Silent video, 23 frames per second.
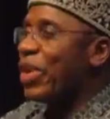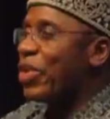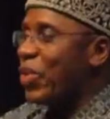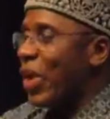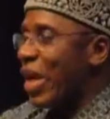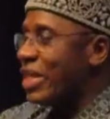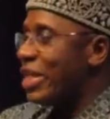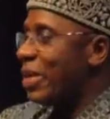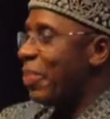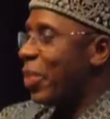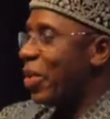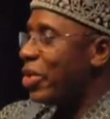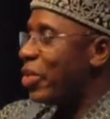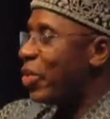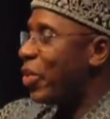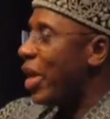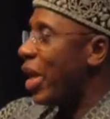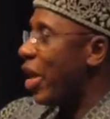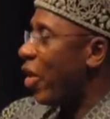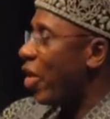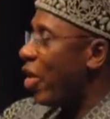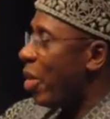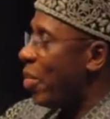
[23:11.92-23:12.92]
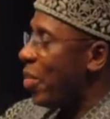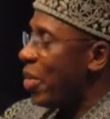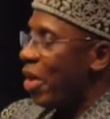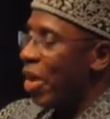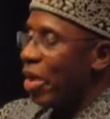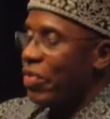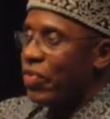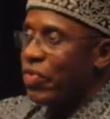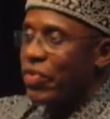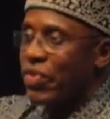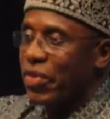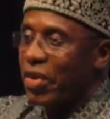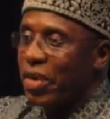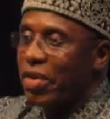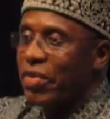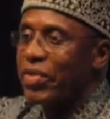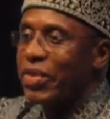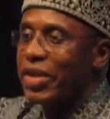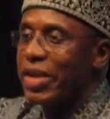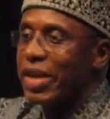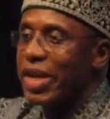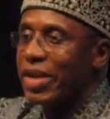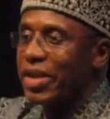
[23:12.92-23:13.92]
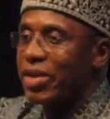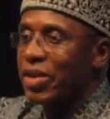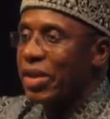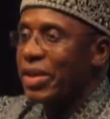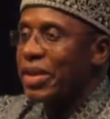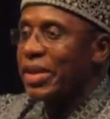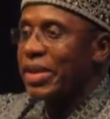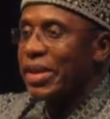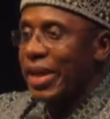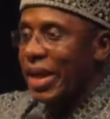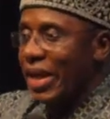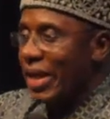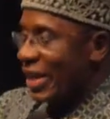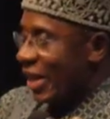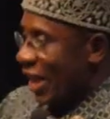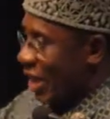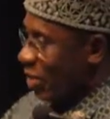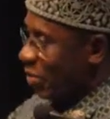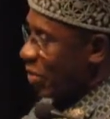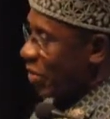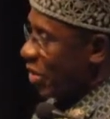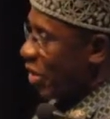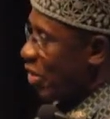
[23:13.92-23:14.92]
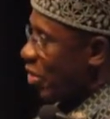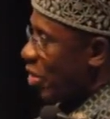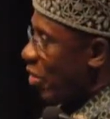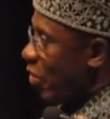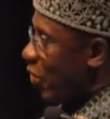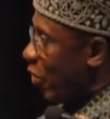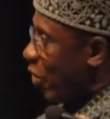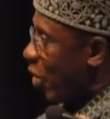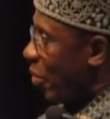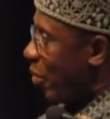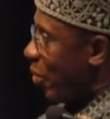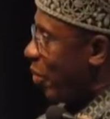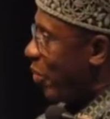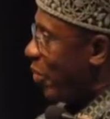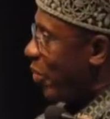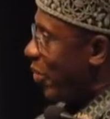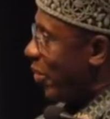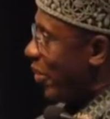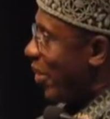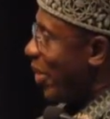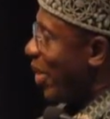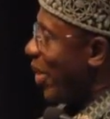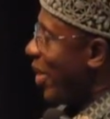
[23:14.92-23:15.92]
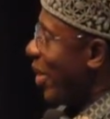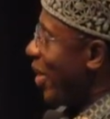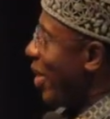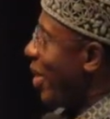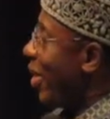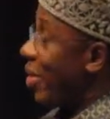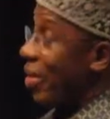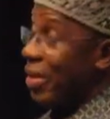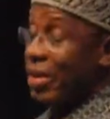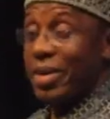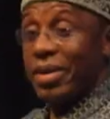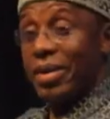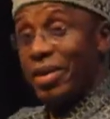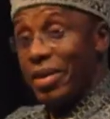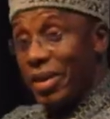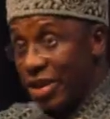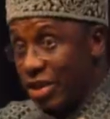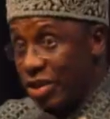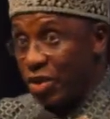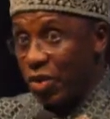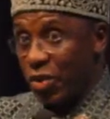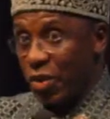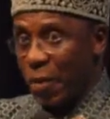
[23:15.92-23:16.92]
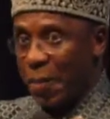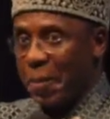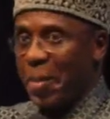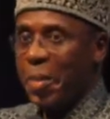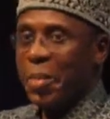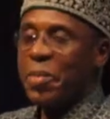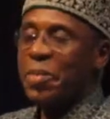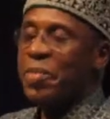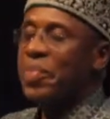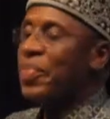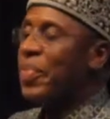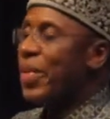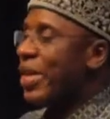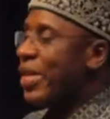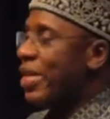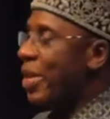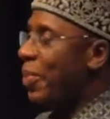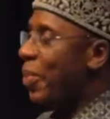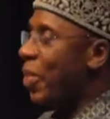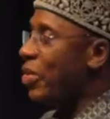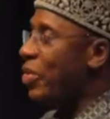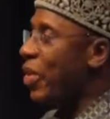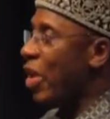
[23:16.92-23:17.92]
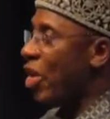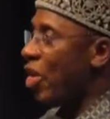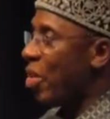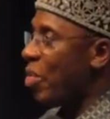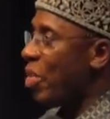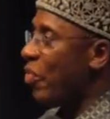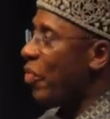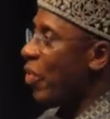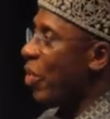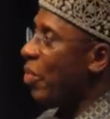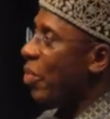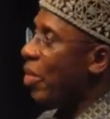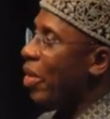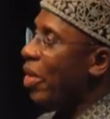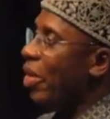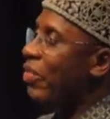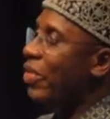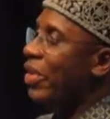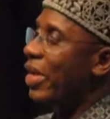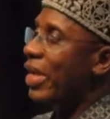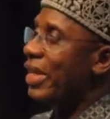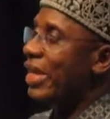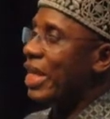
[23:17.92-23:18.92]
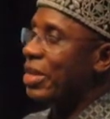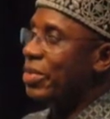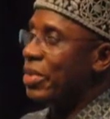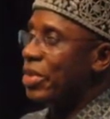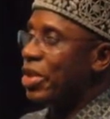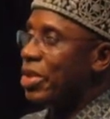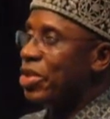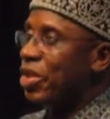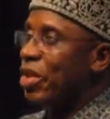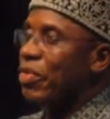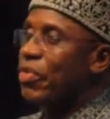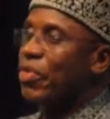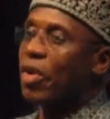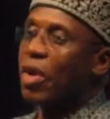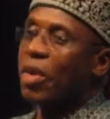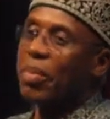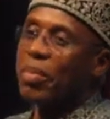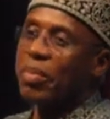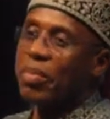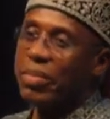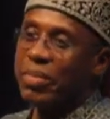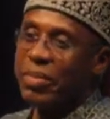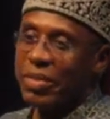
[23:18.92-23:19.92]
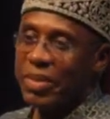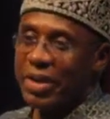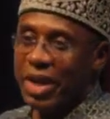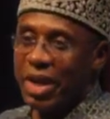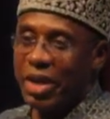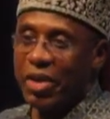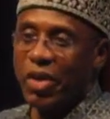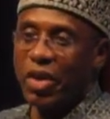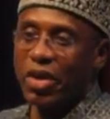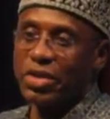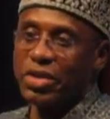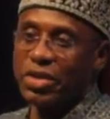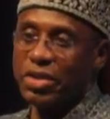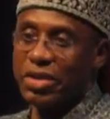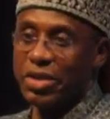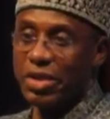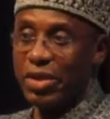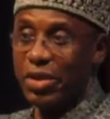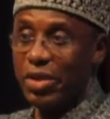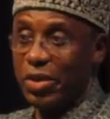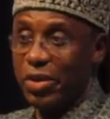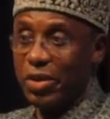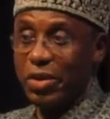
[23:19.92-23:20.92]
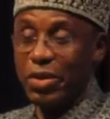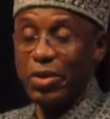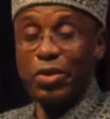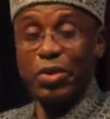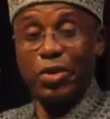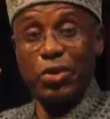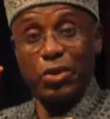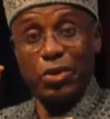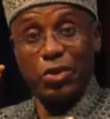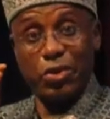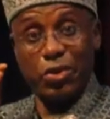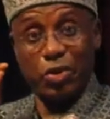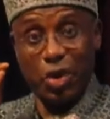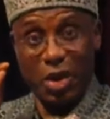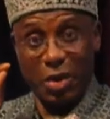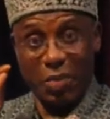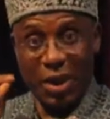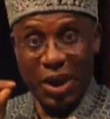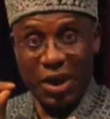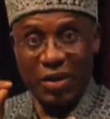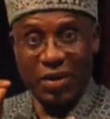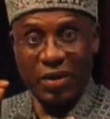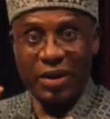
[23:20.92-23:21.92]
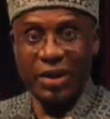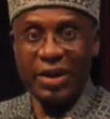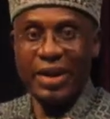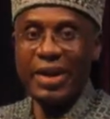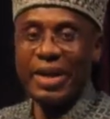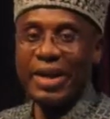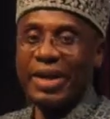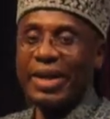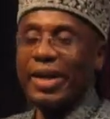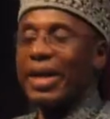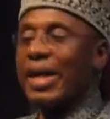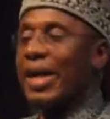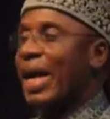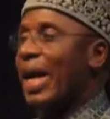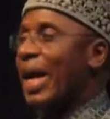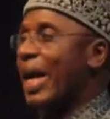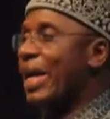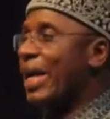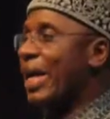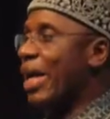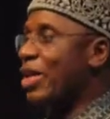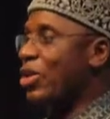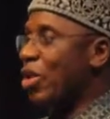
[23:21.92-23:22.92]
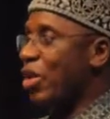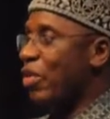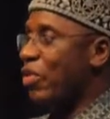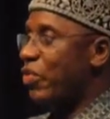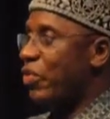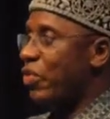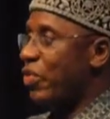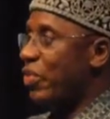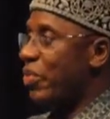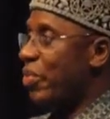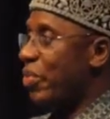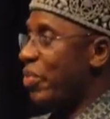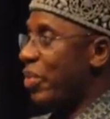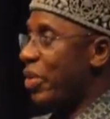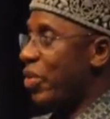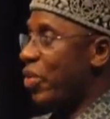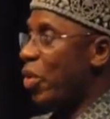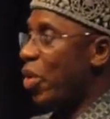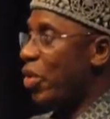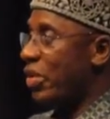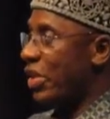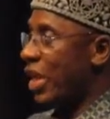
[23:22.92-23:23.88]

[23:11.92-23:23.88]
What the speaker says: to as the political economy of the rail transportation from. Listen, to the political economy of the rail transportation from Lagos to Ibadan, and that of road